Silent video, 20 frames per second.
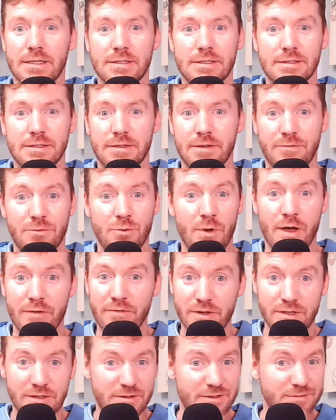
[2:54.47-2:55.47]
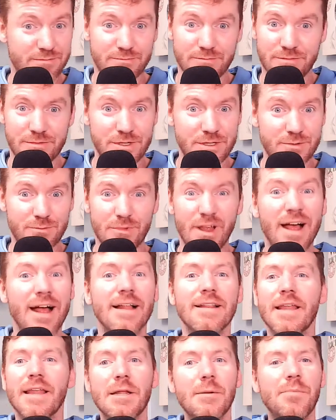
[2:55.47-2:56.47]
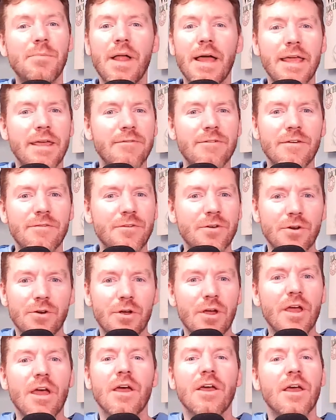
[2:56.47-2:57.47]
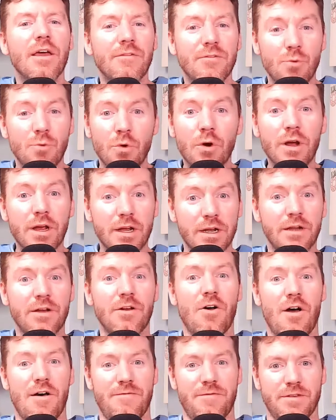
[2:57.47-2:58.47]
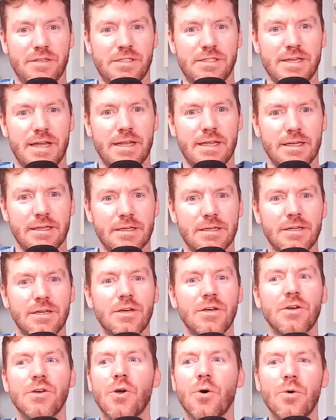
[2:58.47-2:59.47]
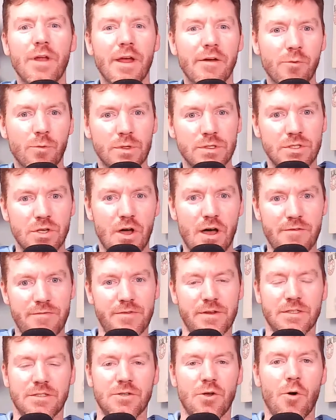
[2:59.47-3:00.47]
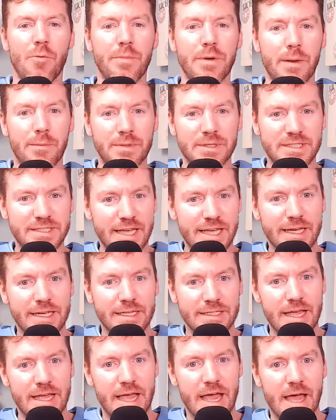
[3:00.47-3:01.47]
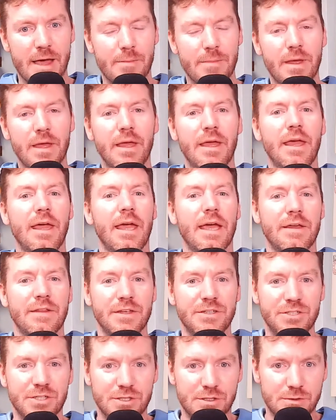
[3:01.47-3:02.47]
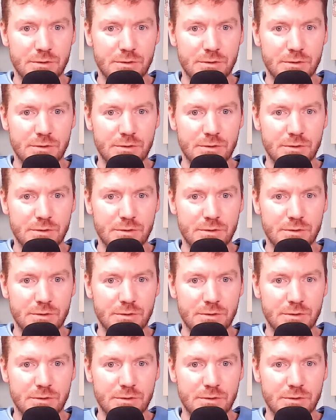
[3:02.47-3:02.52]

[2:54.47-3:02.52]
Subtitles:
If you haven't, just let them play. Even if you work in an office setting, go to everyone's office, open up a second tab, and then just